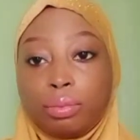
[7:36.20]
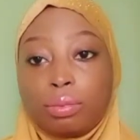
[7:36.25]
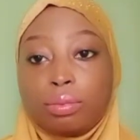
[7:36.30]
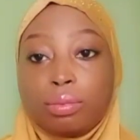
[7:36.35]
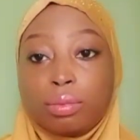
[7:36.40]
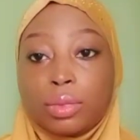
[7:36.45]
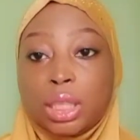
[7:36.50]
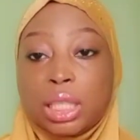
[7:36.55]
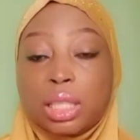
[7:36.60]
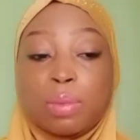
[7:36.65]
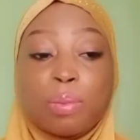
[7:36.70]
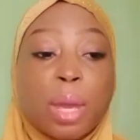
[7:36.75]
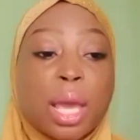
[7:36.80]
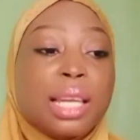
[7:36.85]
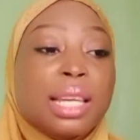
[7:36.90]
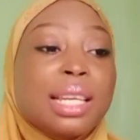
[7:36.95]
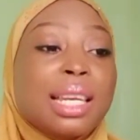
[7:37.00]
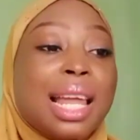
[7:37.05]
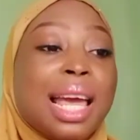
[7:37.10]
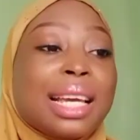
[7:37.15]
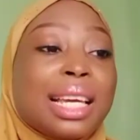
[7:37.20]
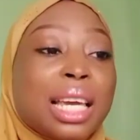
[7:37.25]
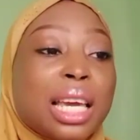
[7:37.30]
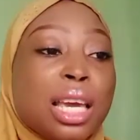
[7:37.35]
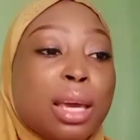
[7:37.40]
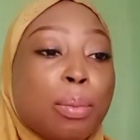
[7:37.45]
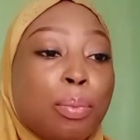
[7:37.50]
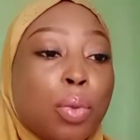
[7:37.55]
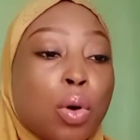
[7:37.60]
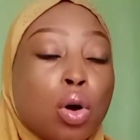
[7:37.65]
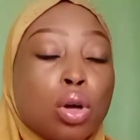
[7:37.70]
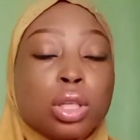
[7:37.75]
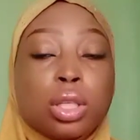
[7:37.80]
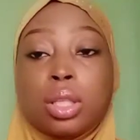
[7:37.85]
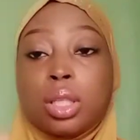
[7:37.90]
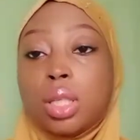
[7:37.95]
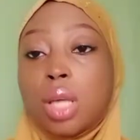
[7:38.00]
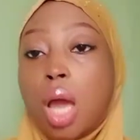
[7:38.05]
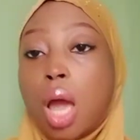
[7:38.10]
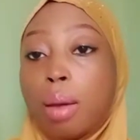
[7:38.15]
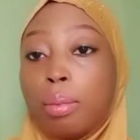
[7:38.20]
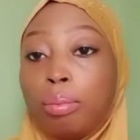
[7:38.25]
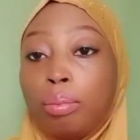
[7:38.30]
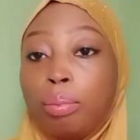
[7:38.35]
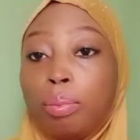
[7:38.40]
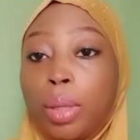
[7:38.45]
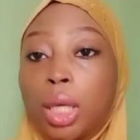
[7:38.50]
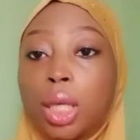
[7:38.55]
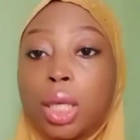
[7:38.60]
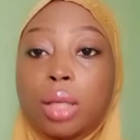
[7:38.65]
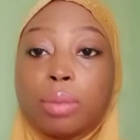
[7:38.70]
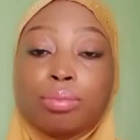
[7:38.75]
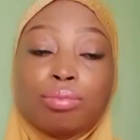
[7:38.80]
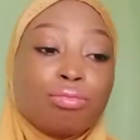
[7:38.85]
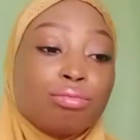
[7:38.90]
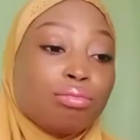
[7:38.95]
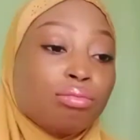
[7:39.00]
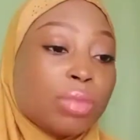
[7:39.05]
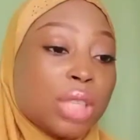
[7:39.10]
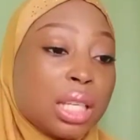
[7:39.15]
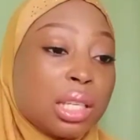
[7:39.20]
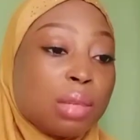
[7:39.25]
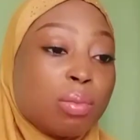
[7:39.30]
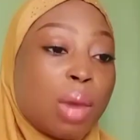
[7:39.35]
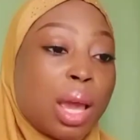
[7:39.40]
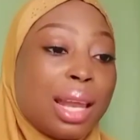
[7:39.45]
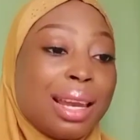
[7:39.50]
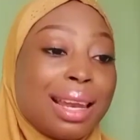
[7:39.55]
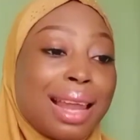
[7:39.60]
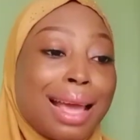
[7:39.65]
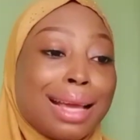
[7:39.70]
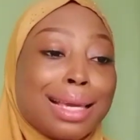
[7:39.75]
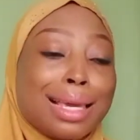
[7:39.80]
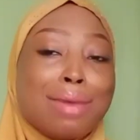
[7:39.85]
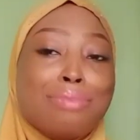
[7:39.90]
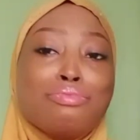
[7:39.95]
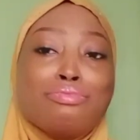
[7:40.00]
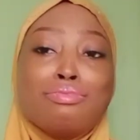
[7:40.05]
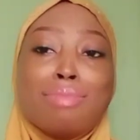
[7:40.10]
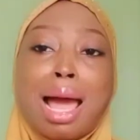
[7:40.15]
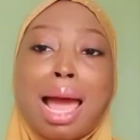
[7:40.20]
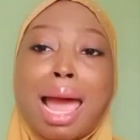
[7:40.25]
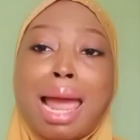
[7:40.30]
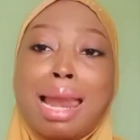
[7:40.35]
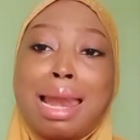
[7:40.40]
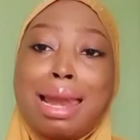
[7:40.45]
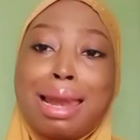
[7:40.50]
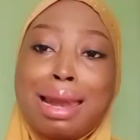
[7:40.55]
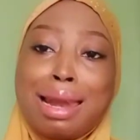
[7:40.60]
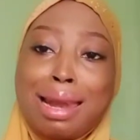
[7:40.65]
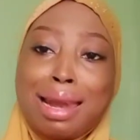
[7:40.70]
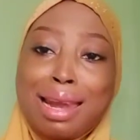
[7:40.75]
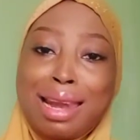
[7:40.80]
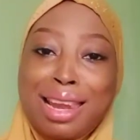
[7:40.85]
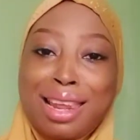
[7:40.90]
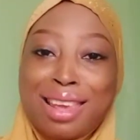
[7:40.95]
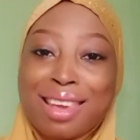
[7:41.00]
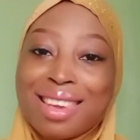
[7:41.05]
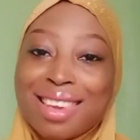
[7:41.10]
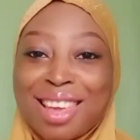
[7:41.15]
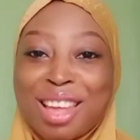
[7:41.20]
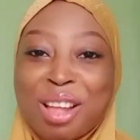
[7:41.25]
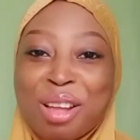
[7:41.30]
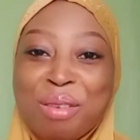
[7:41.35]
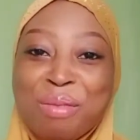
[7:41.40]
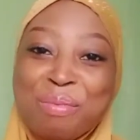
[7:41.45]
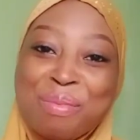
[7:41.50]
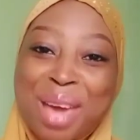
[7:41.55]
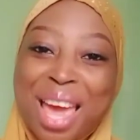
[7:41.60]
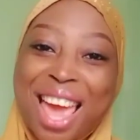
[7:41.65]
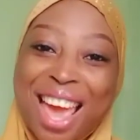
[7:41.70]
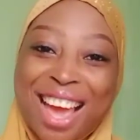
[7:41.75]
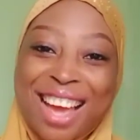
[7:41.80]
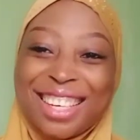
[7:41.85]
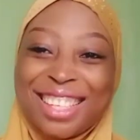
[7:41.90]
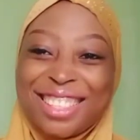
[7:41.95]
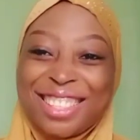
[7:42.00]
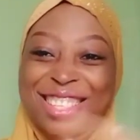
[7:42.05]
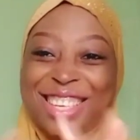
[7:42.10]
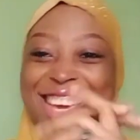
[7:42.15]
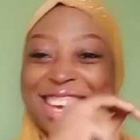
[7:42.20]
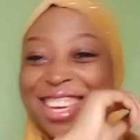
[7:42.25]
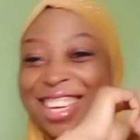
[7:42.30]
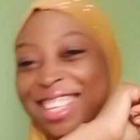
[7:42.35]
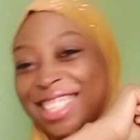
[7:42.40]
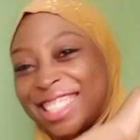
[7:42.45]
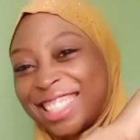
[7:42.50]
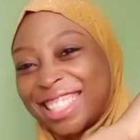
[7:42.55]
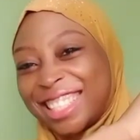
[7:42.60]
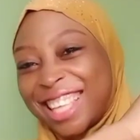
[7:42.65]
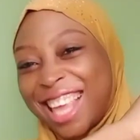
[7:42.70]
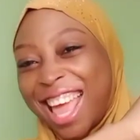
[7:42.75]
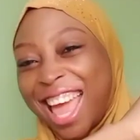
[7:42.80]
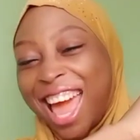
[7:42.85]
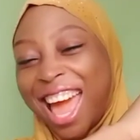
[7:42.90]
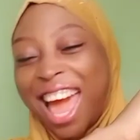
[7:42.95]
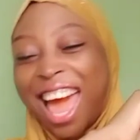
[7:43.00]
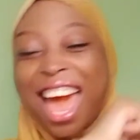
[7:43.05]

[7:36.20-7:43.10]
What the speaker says: smelling like a boss bee, smelling like a manly man. You get it?